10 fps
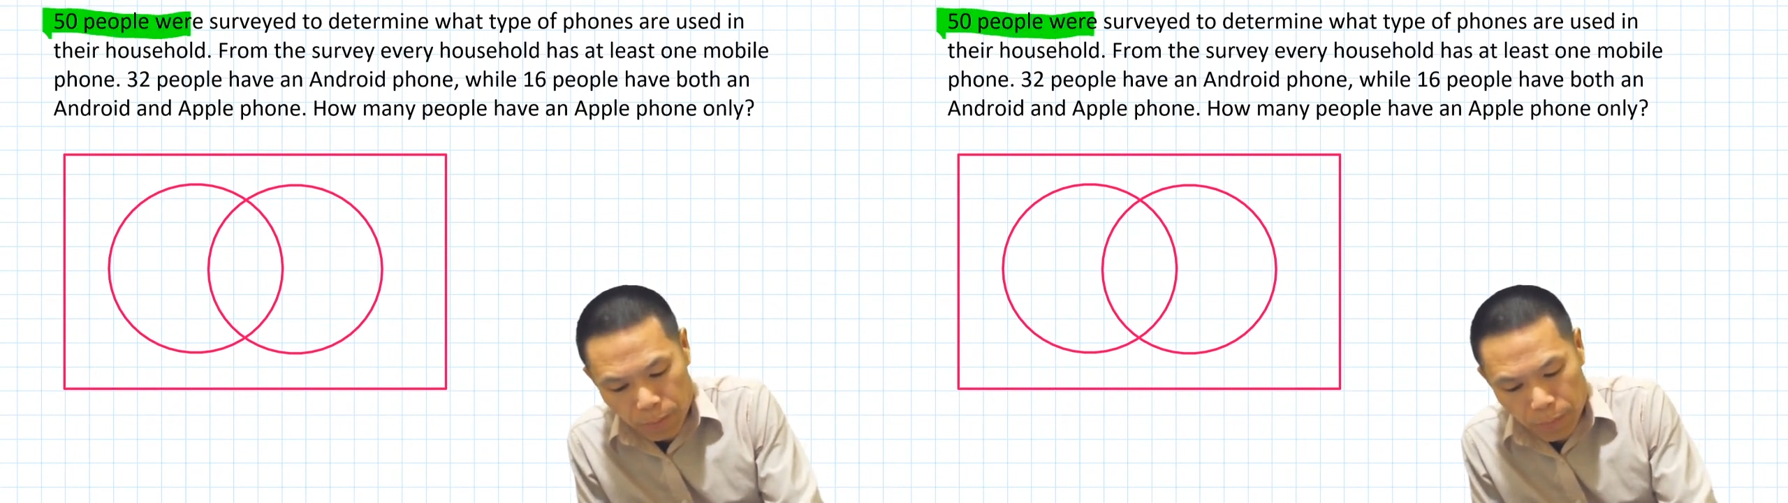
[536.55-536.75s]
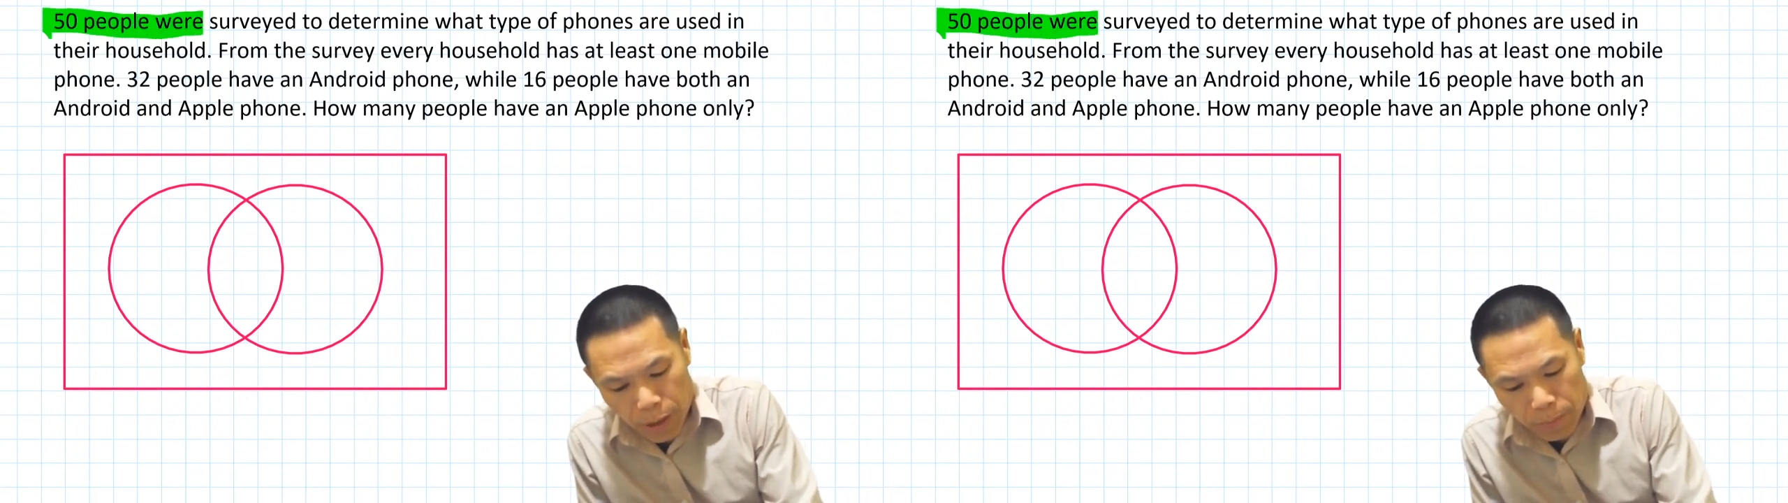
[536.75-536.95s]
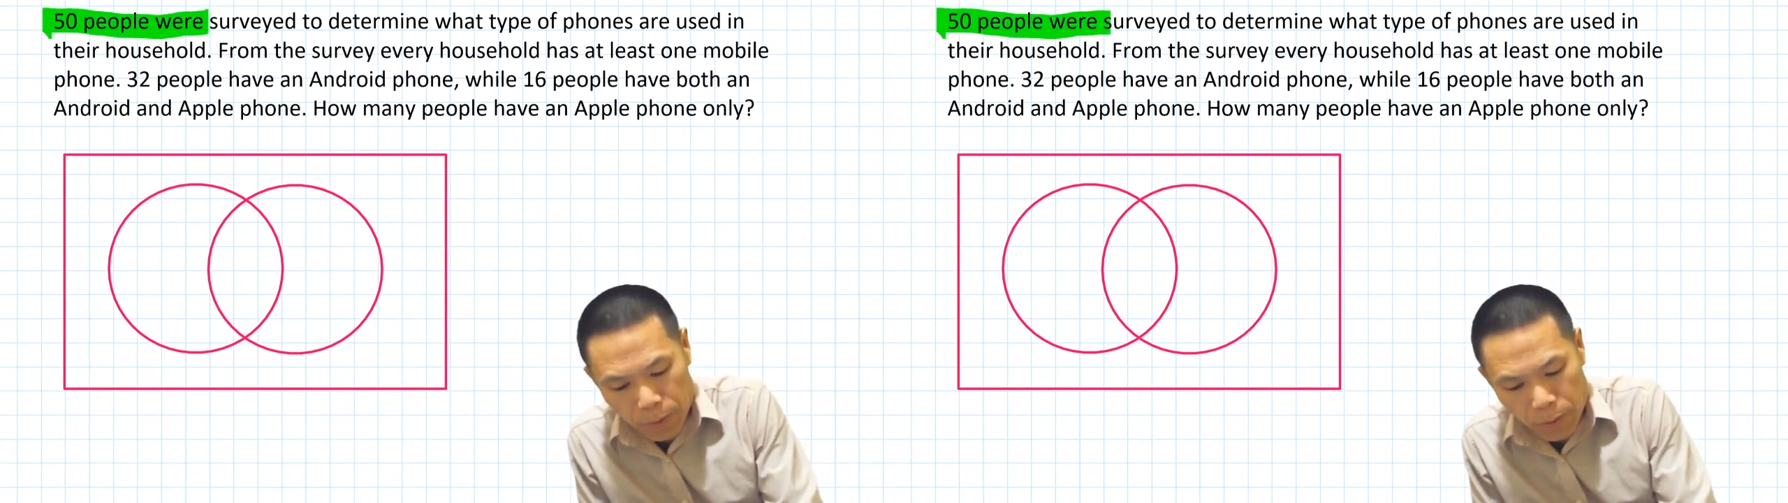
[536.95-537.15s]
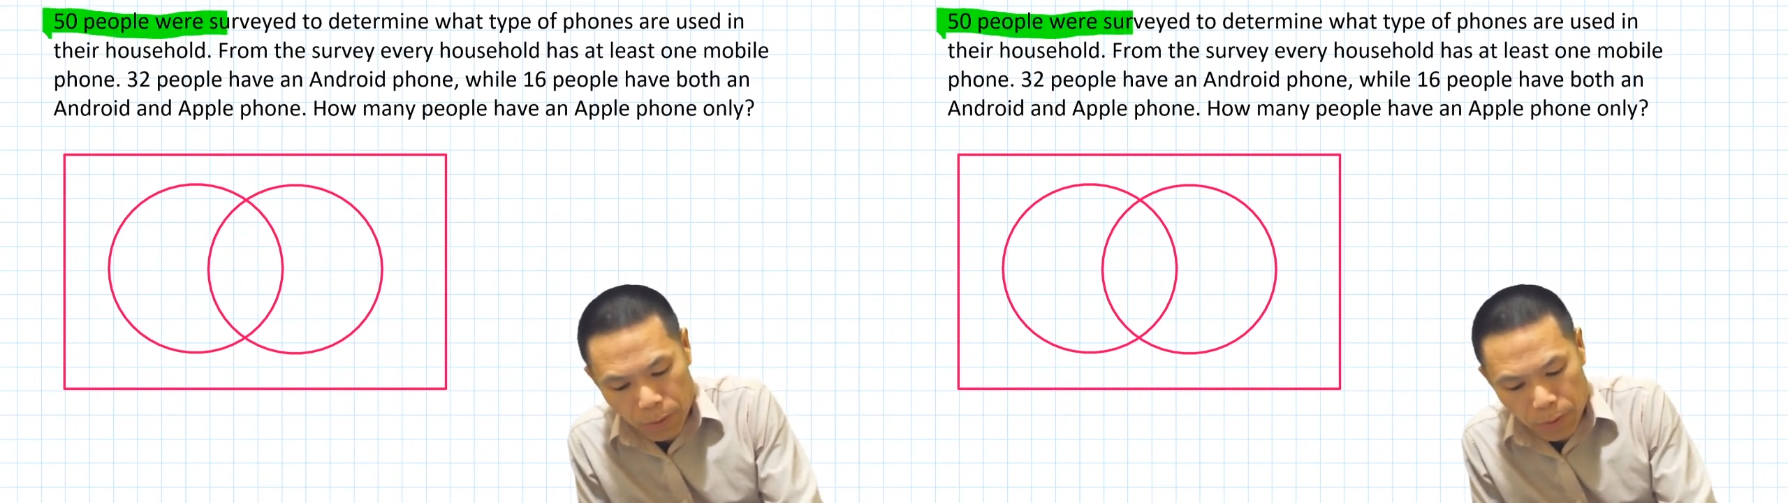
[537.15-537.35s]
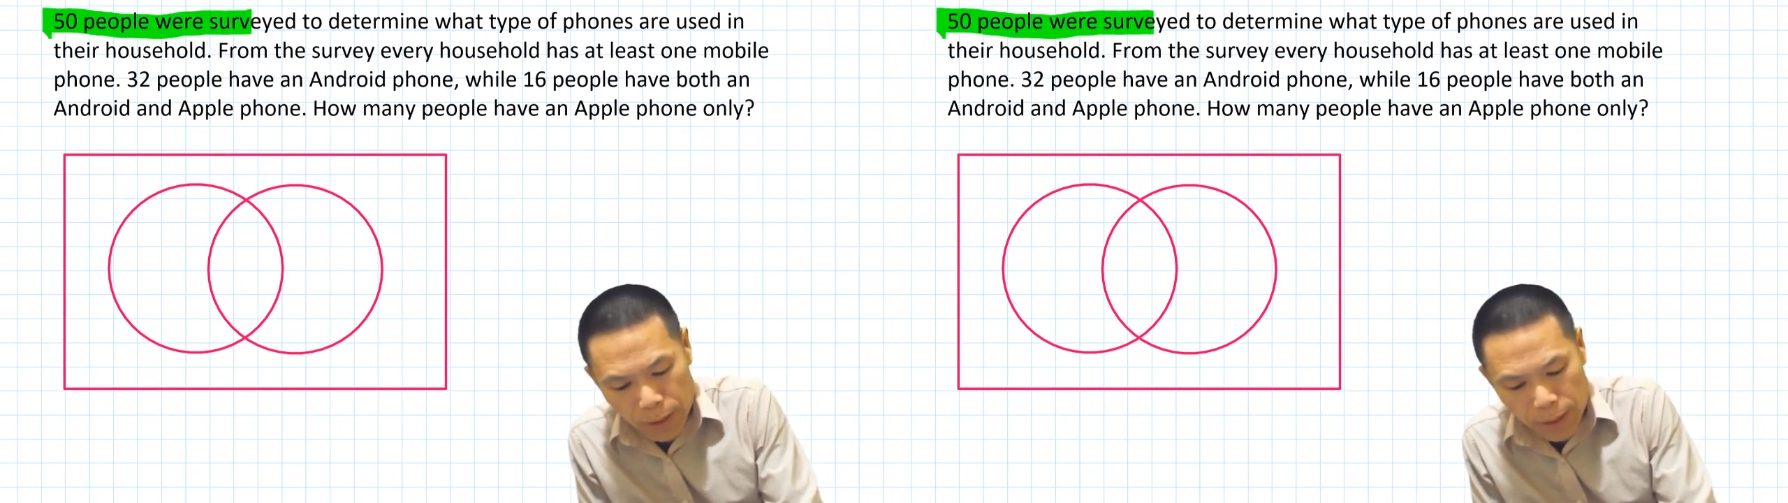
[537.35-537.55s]

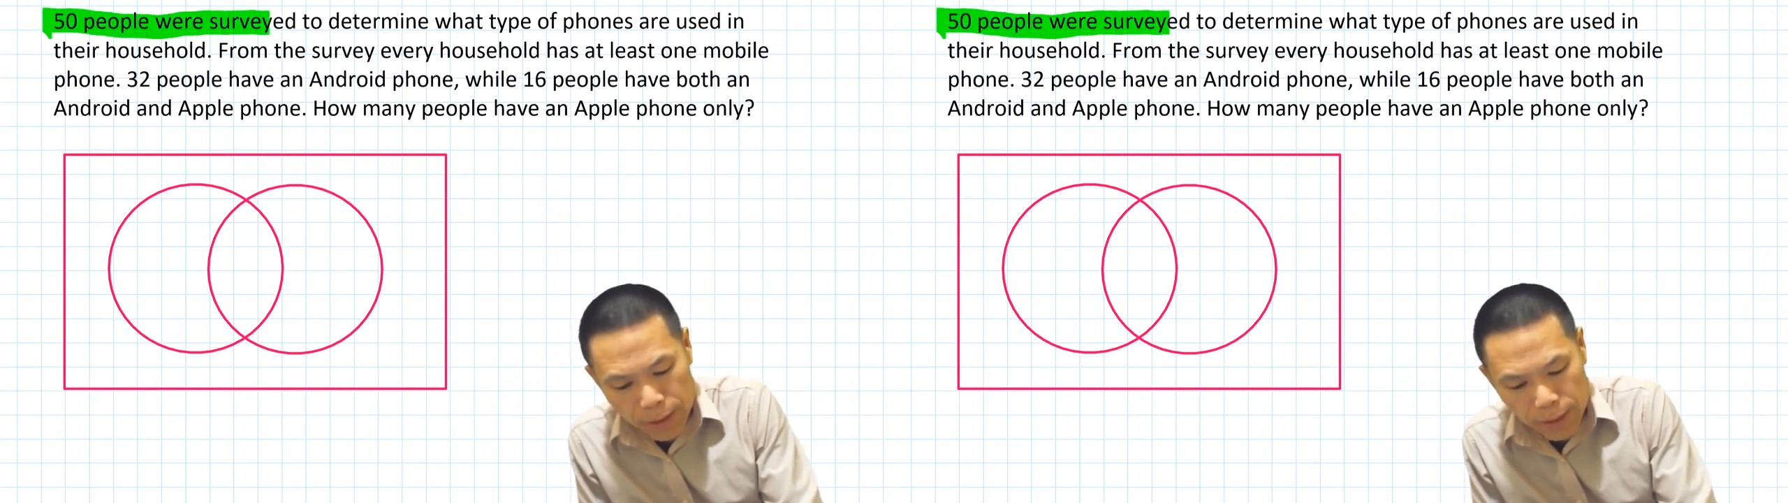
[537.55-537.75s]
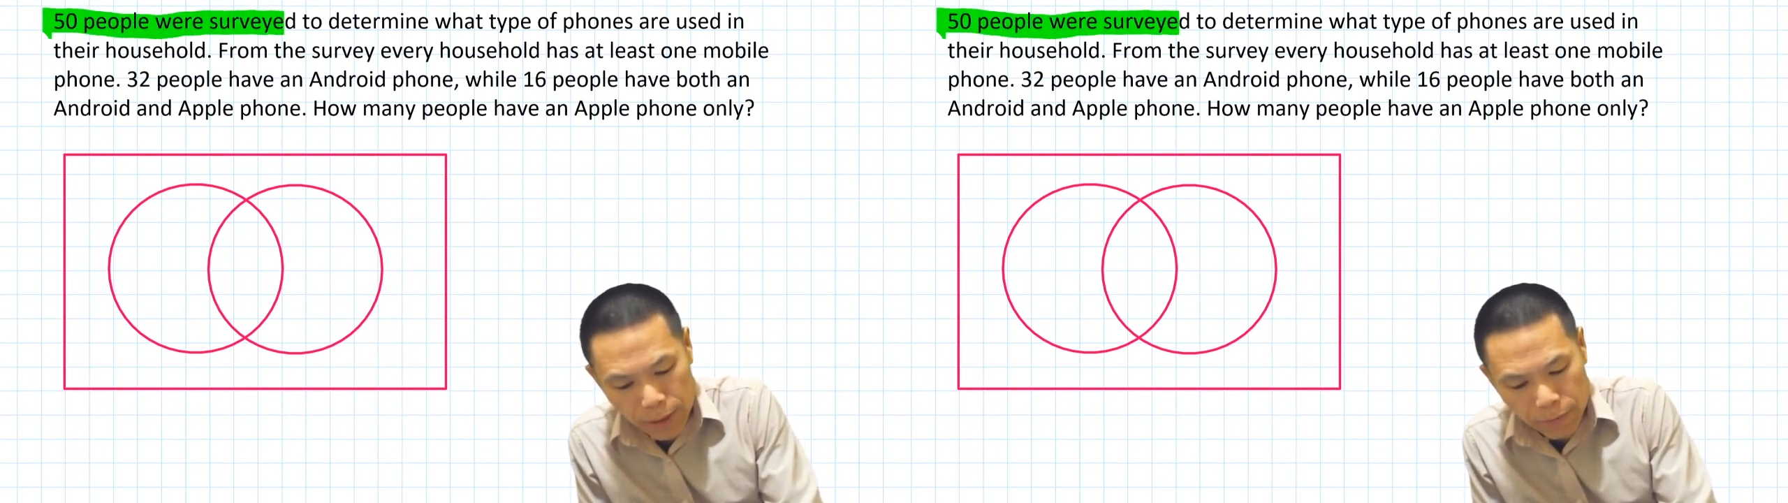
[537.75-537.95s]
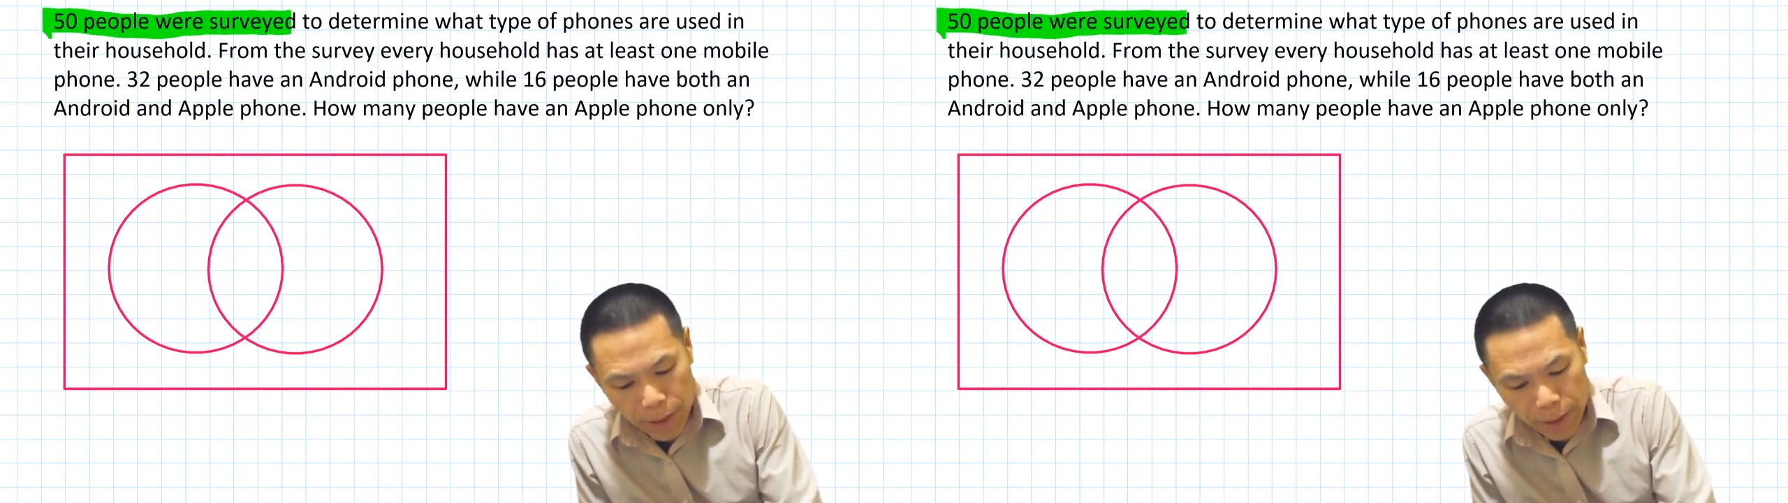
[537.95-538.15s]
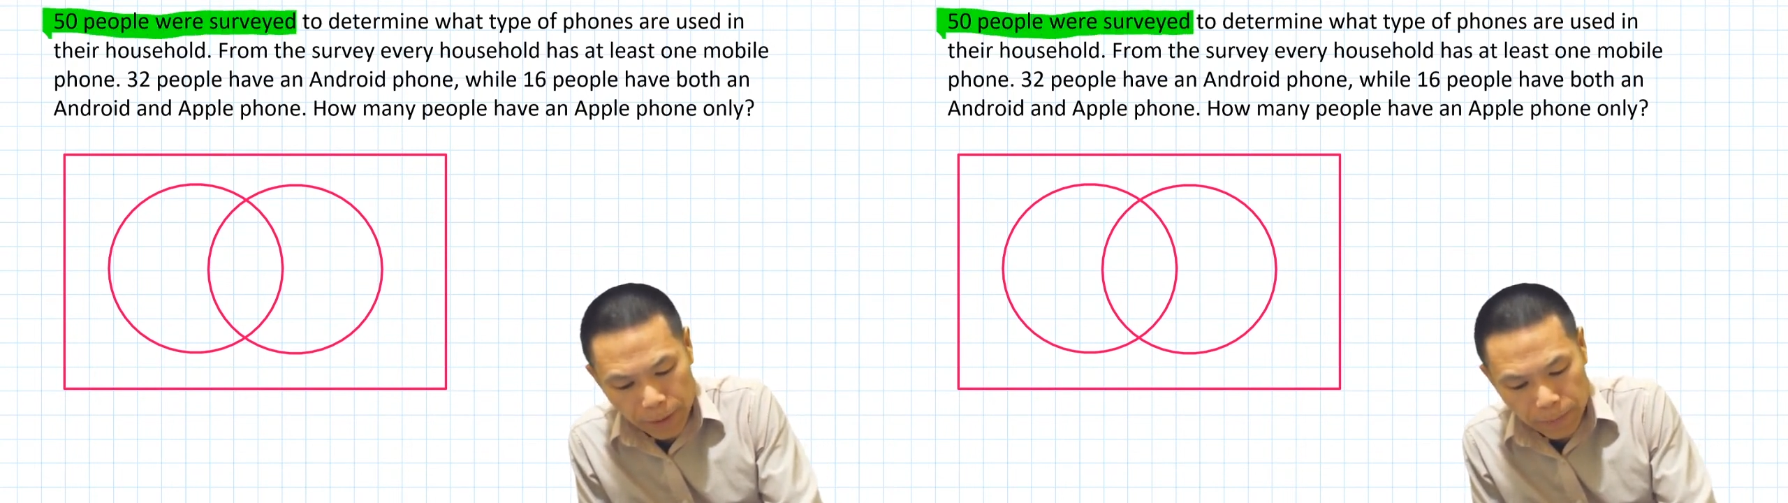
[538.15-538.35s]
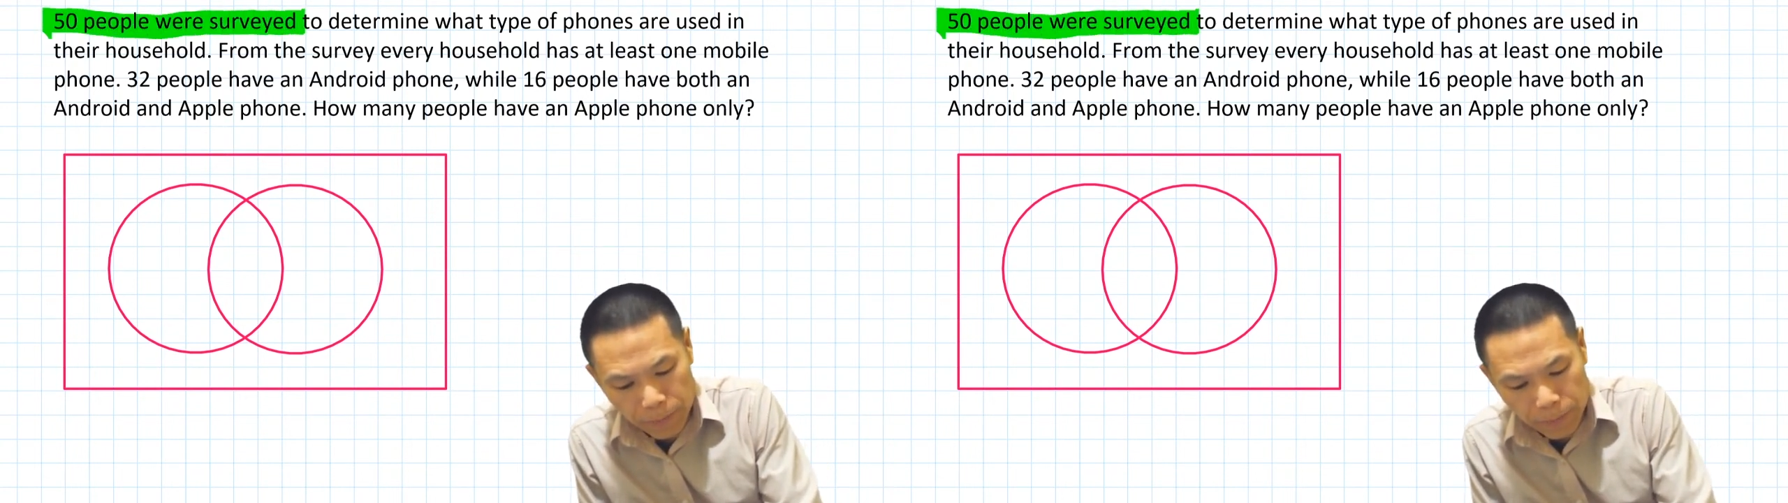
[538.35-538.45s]
people in a survey.